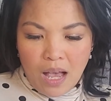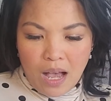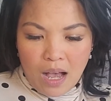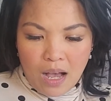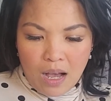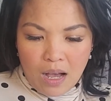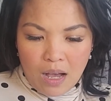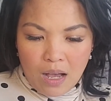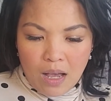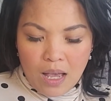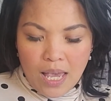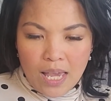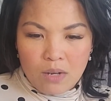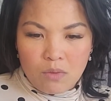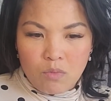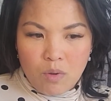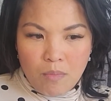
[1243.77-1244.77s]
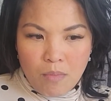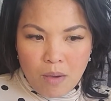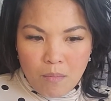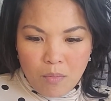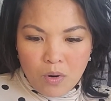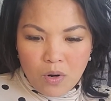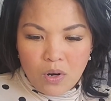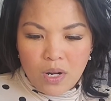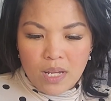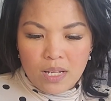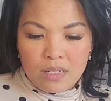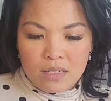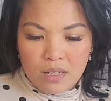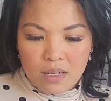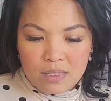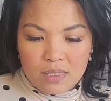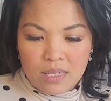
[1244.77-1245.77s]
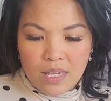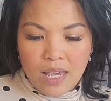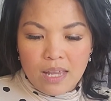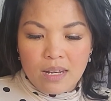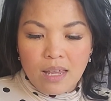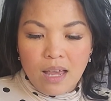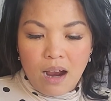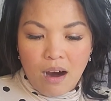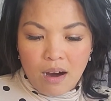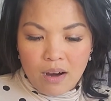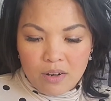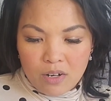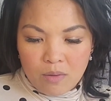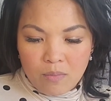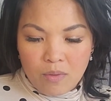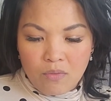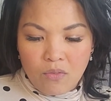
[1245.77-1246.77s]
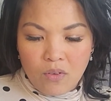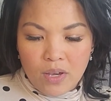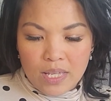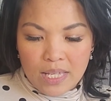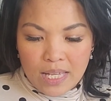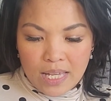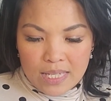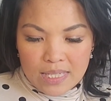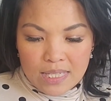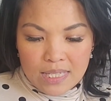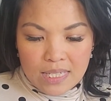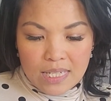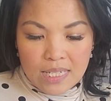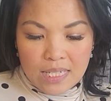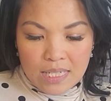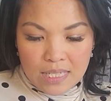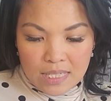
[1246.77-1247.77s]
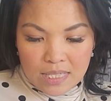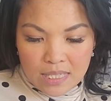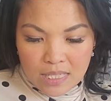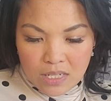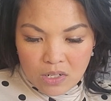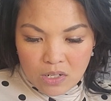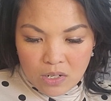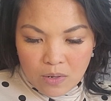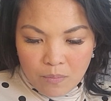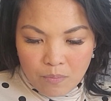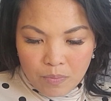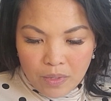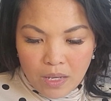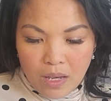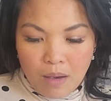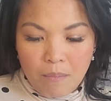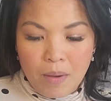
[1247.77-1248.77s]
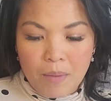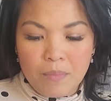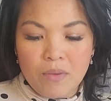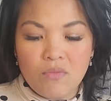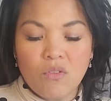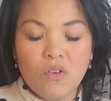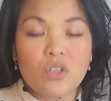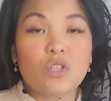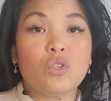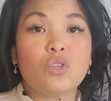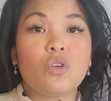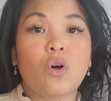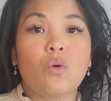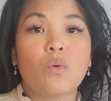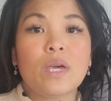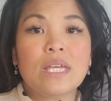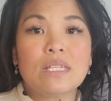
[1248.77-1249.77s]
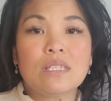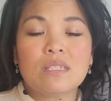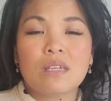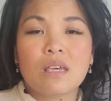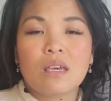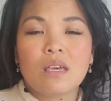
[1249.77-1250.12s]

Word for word: Uh, and remember, it does get harder before it gets easier but before you know it,